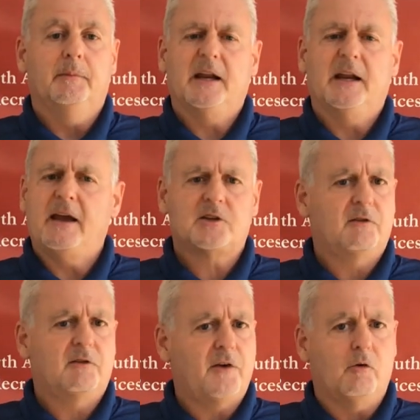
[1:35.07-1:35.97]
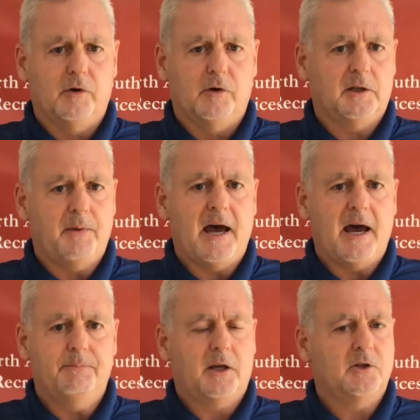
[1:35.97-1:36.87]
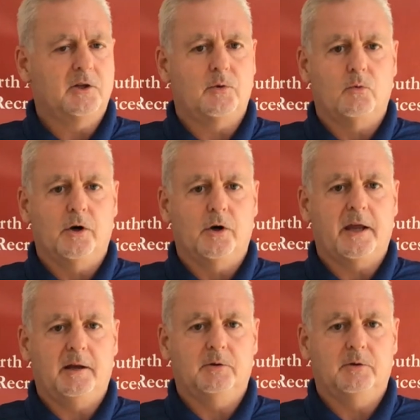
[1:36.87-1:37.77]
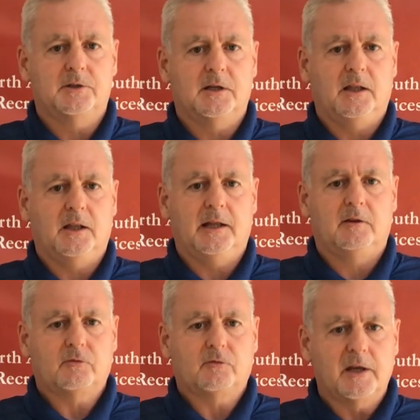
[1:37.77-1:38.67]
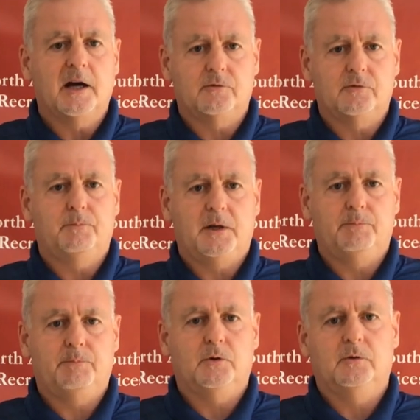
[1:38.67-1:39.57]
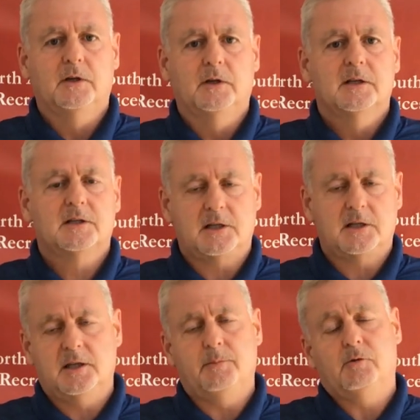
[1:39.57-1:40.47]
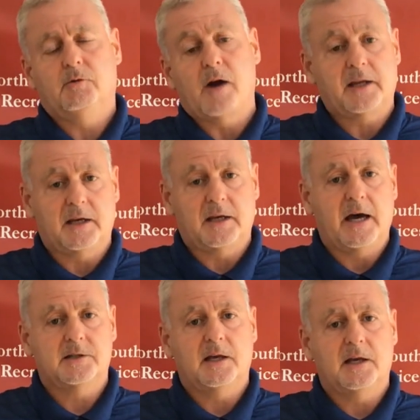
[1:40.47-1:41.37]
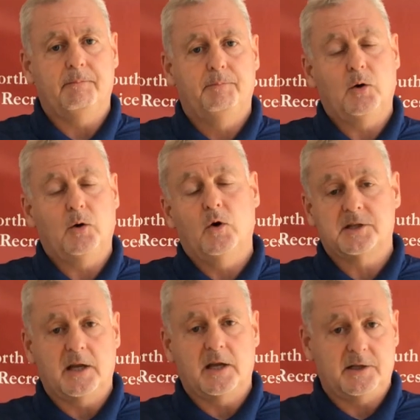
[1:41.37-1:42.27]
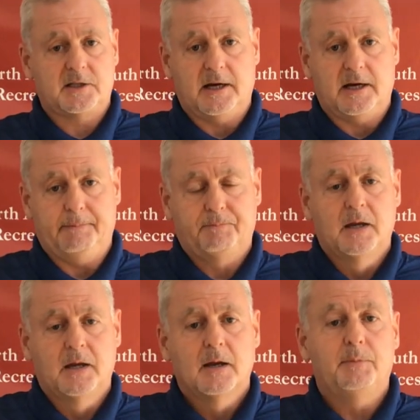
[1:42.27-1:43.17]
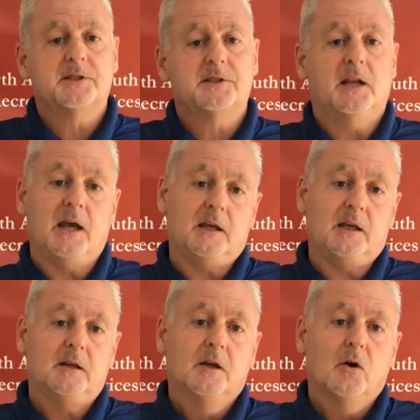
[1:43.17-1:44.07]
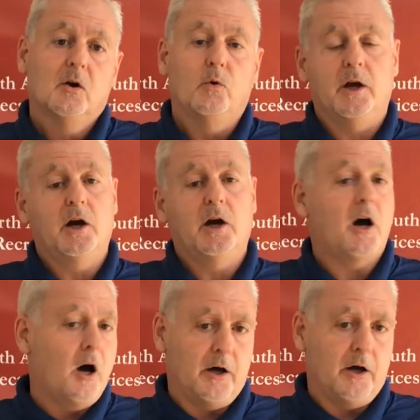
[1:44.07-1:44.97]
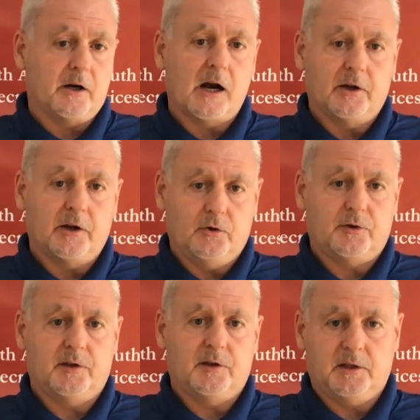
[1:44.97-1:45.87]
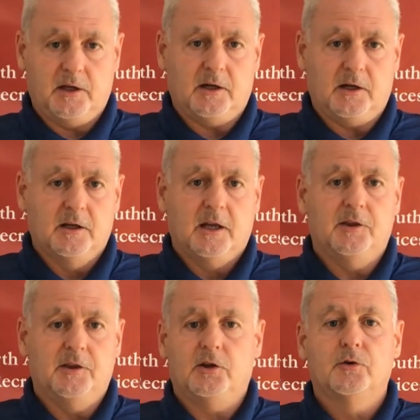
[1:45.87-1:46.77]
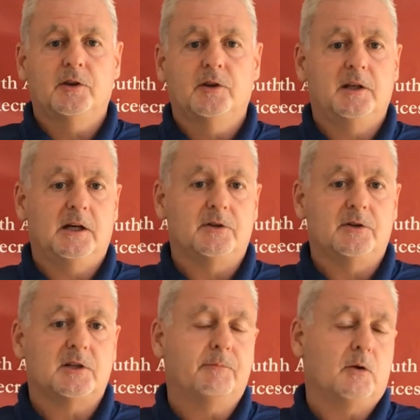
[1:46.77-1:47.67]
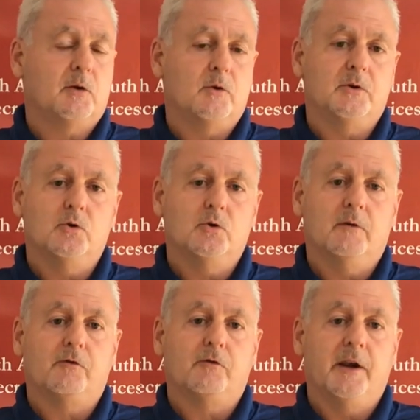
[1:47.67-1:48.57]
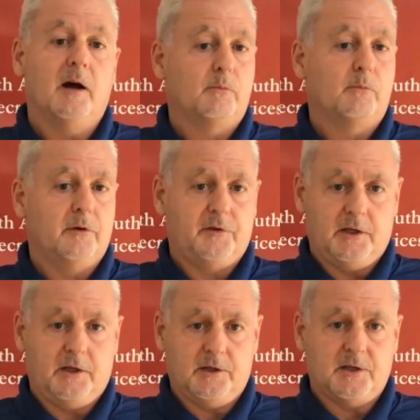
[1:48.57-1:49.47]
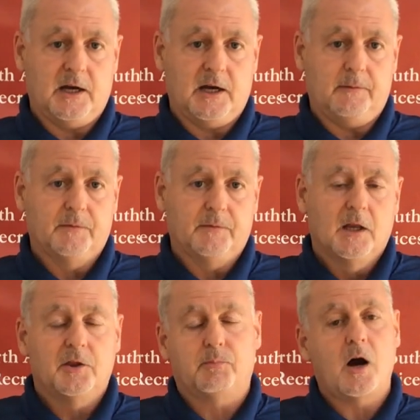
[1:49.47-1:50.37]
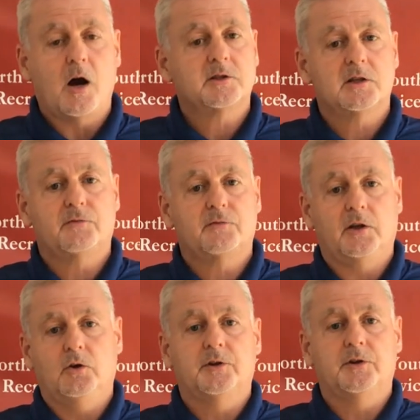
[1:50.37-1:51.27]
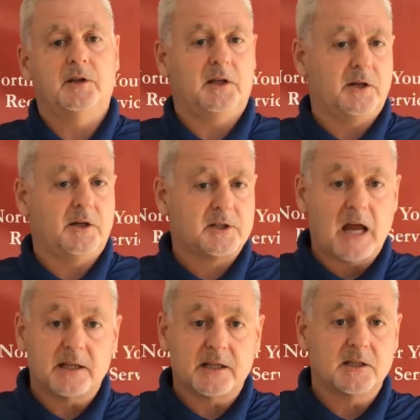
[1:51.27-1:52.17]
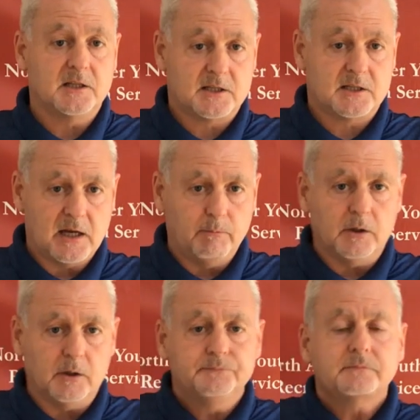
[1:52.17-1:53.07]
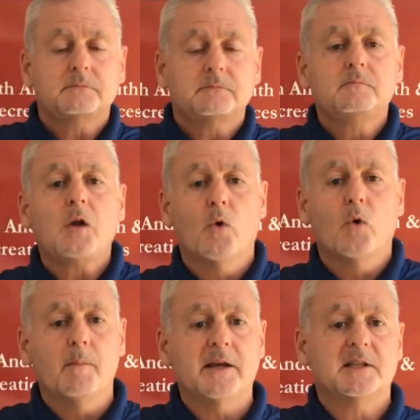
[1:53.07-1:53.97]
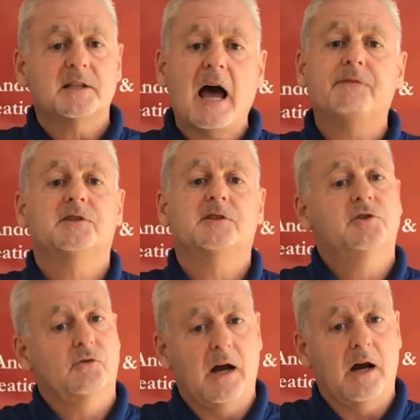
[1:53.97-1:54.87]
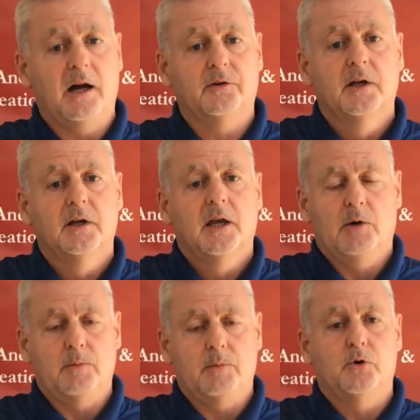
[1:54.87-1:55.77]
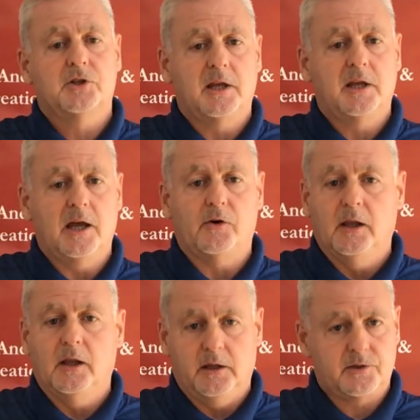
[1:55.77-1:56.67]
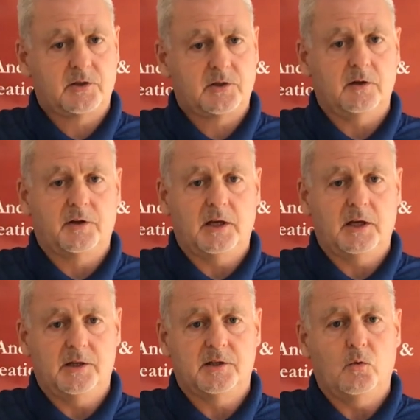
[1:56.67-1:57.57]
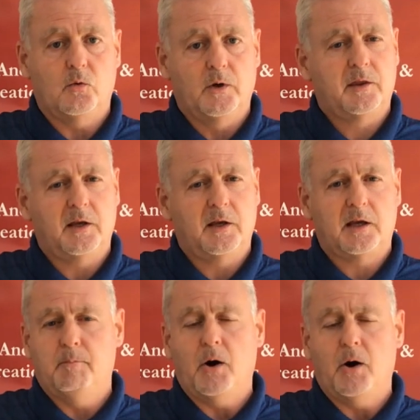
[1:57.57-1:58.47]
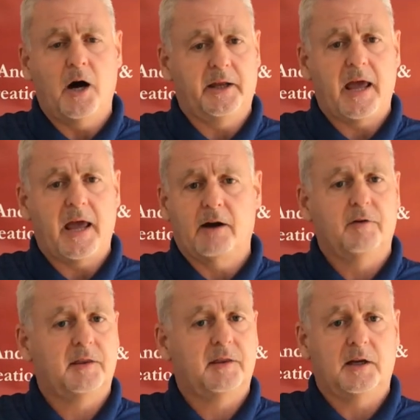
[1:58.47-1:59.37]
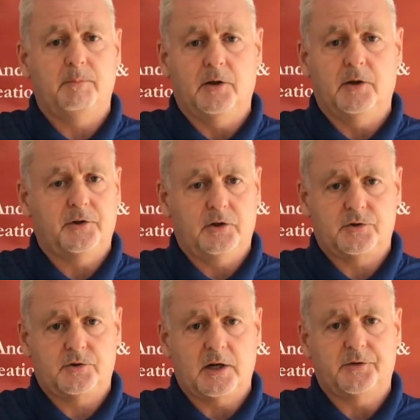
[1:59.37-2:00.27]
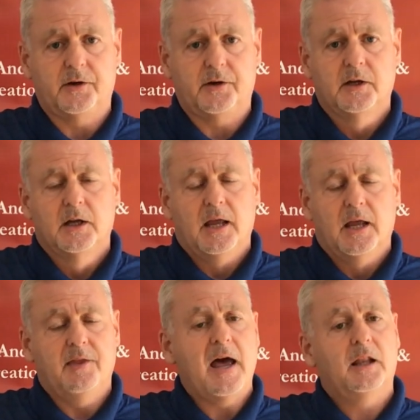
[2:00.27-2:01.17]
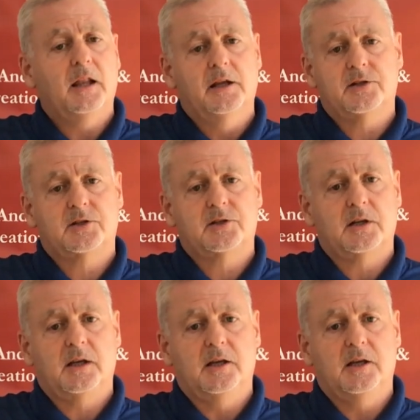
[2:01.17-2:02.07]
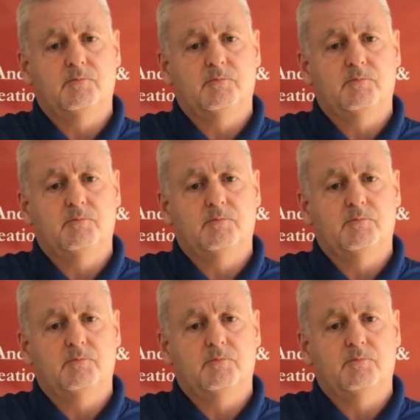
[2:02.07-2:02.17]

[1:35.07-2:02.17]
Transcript: and I actually felt really bad because we weren't able to let 300 people see them and recognize them, but it was a nice time. But today, we are going to honor our Youth of the Year, and the Youth of the Year is something we've been doing for a number of years now. The process for the Youth of the Year starts in December, where my staff sits around and we put together a list of kids that we think embody everything about the Youth Center. And that list is